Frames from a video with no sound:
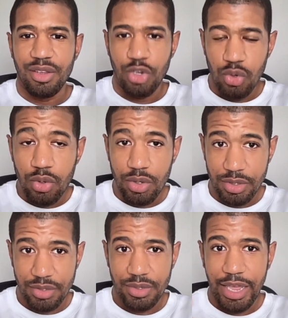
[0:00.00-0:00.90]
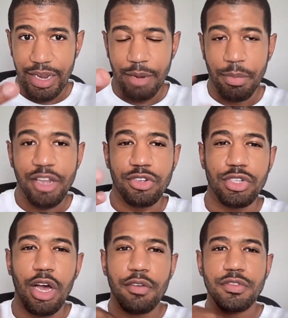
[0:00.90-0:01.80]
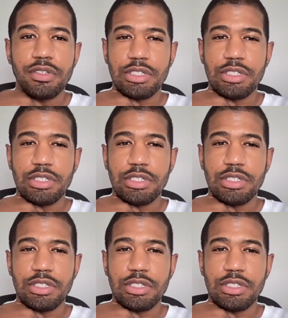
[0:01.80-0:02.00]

Google's and Microsoft